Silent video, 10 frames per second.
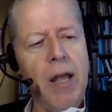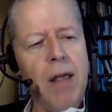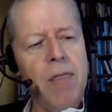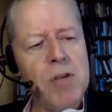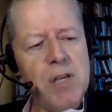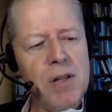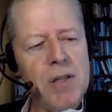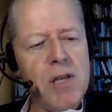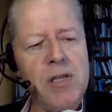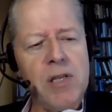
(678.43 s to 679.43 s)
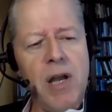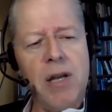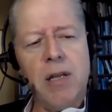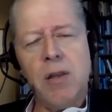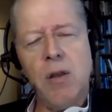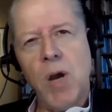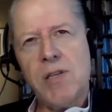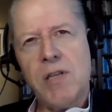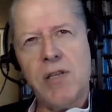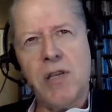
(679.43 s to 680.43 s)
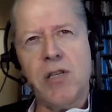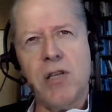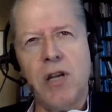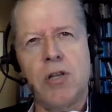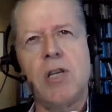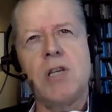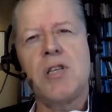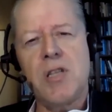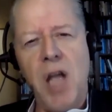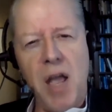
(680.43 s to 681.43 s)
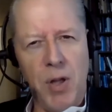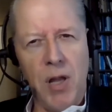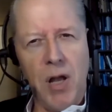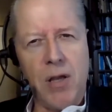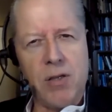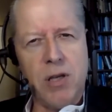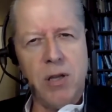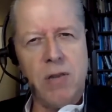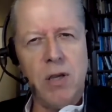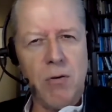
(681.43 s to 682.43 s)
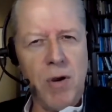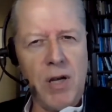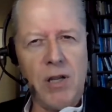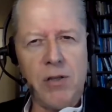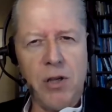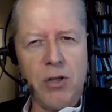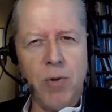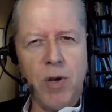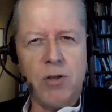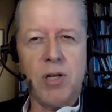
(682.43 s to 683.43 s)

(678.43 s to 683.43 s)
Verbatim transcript: The result is that the West has essentially stabilized the Ukrainian situation.